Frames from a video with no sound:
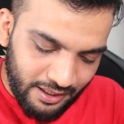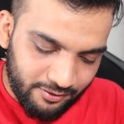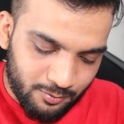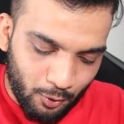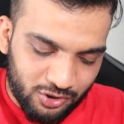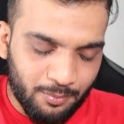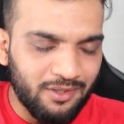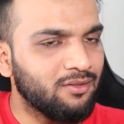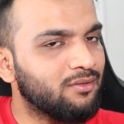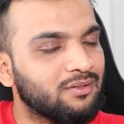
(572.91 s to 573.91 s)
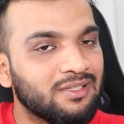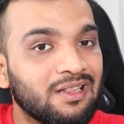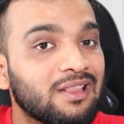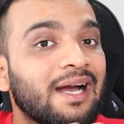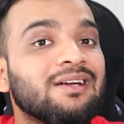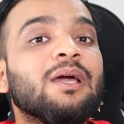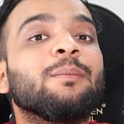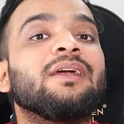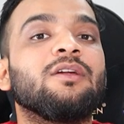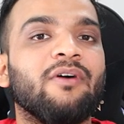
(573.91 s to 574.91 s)
It was possible till that
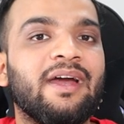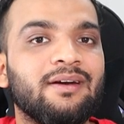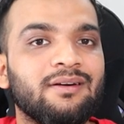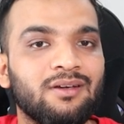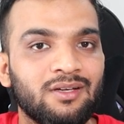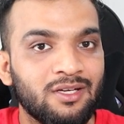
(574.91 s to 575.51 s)
time I divided.